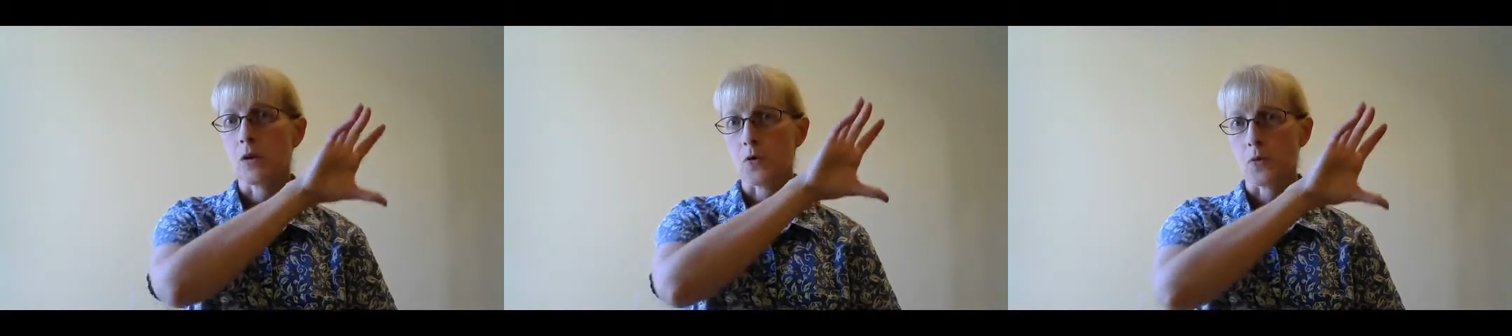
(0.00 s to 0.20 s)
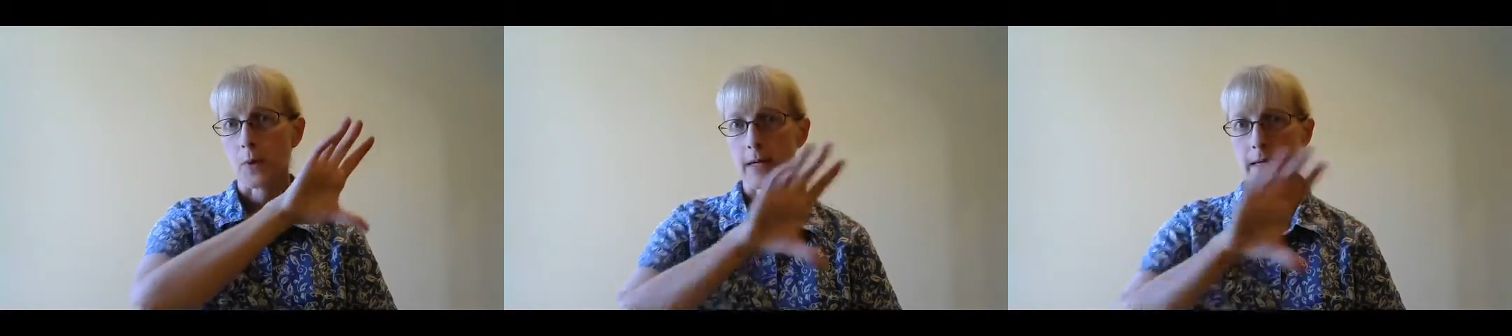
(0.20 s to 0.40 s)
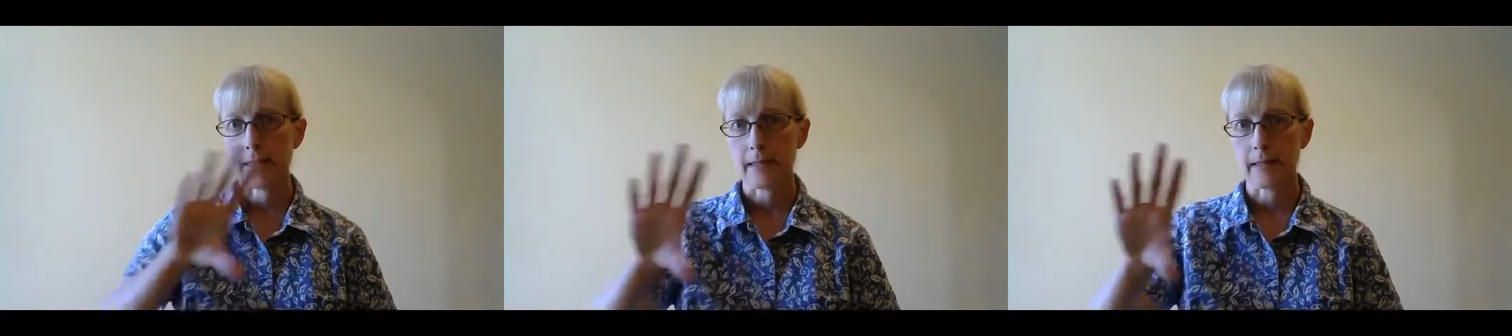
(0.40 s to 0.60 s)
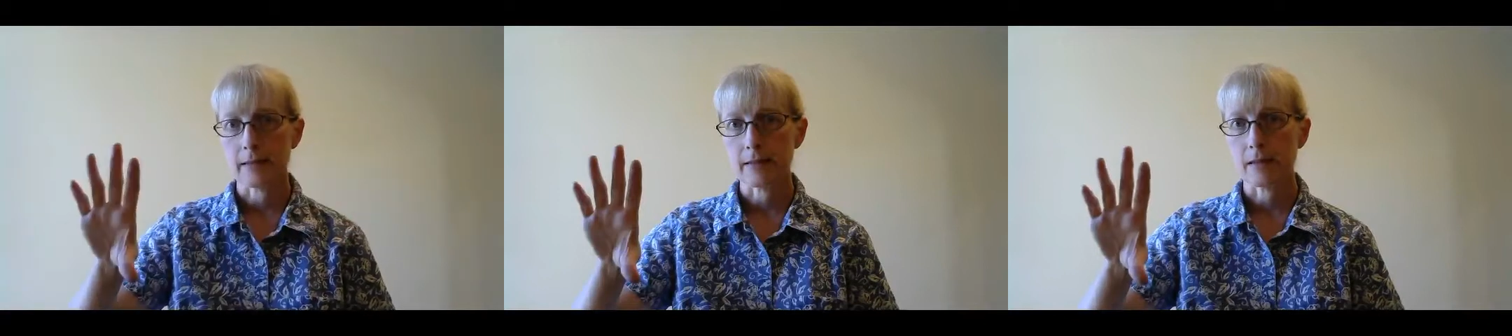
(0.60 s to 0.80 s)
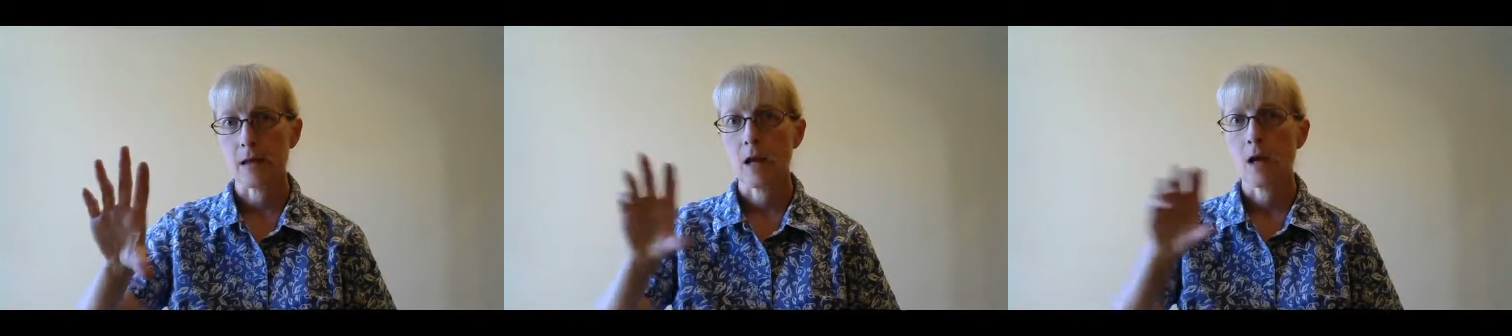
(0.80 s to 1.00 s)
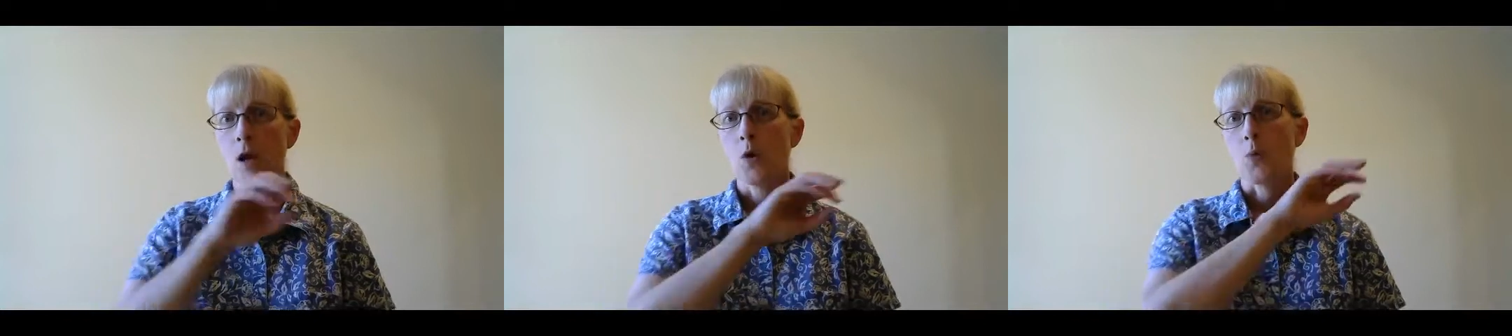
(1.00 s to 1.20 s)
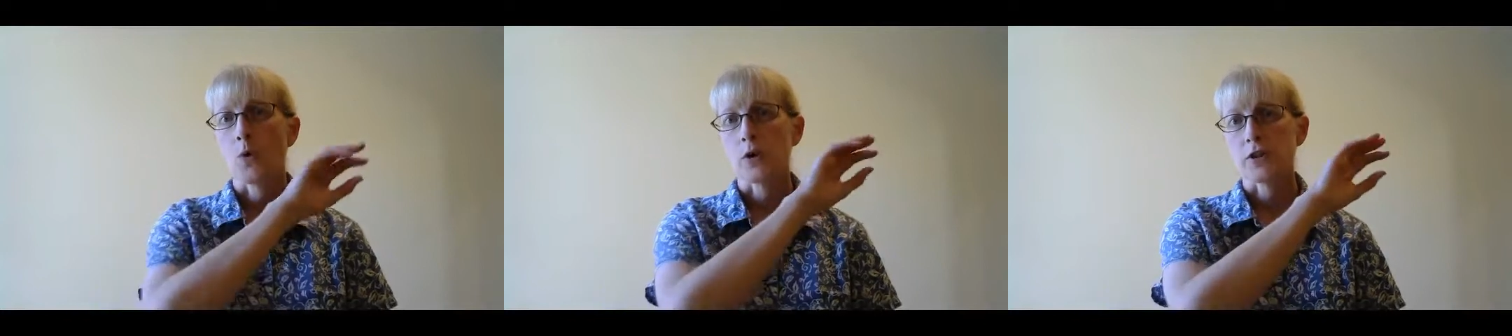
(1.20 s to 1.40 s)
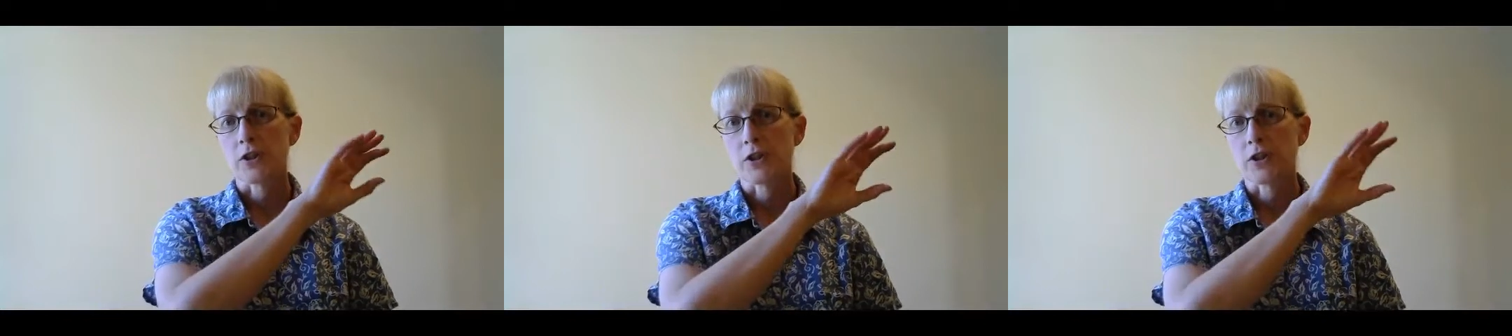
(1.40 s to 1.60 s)
gradient
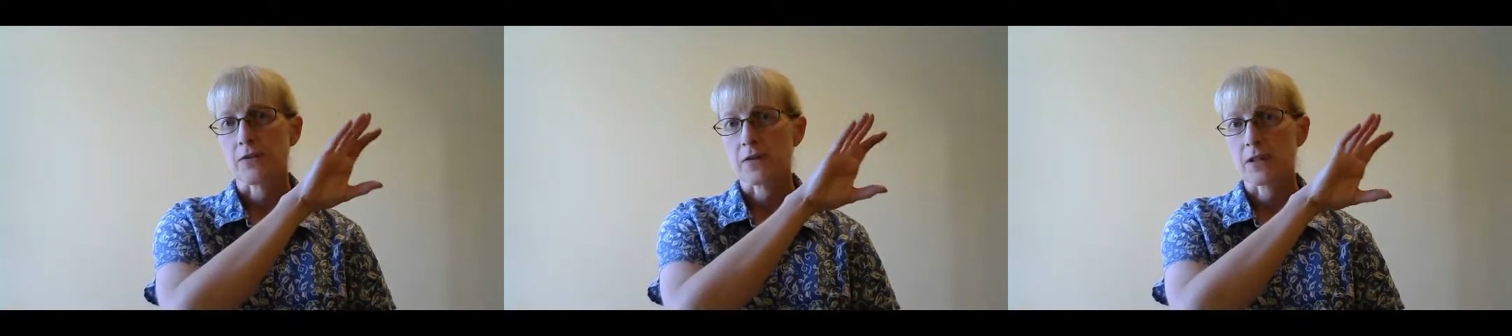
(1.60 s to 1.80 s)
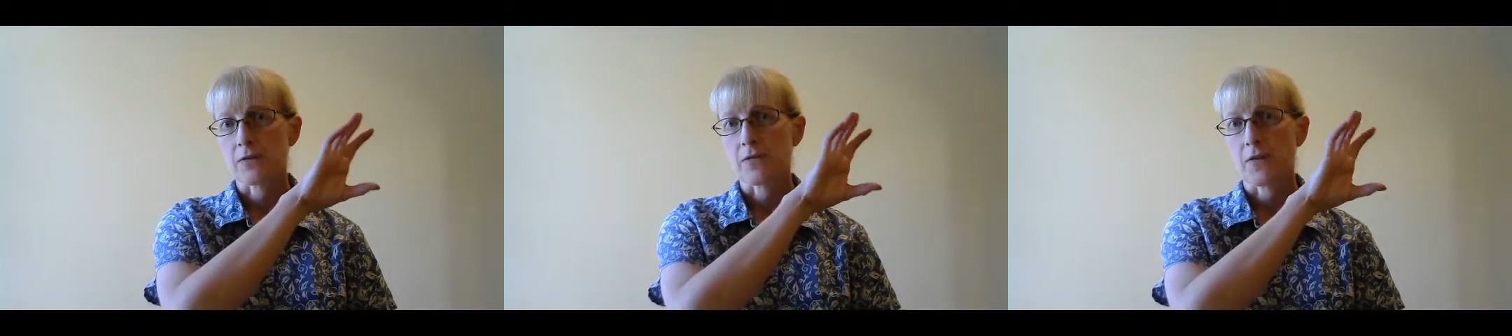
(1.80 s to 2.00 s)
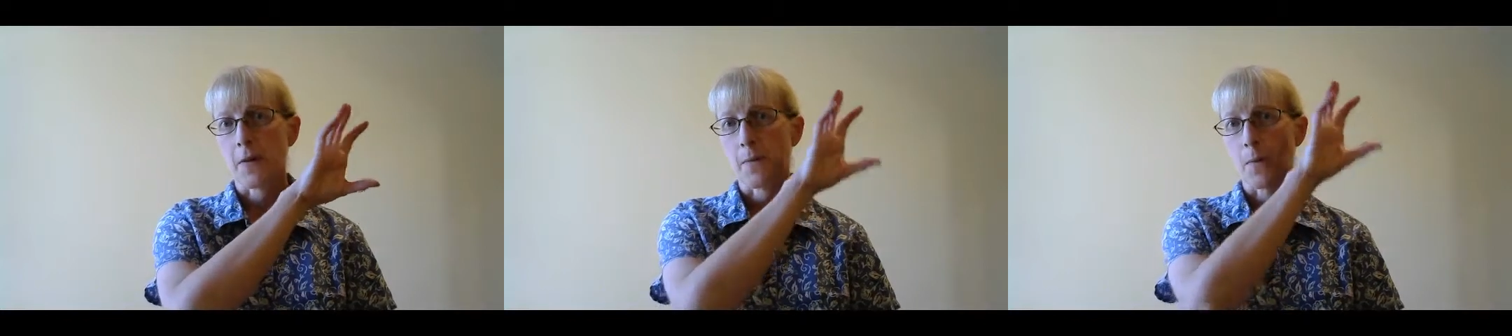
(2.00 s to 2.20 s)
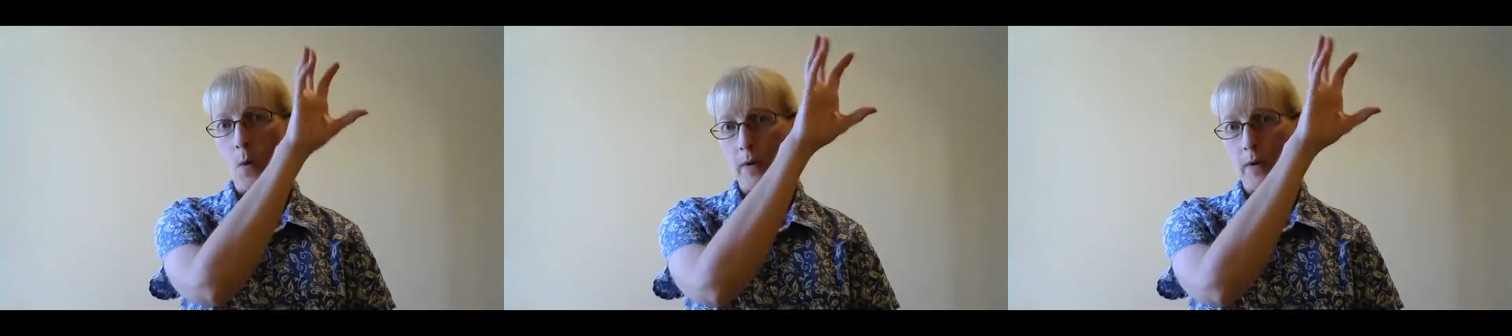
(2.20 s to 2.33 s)
where it shifts from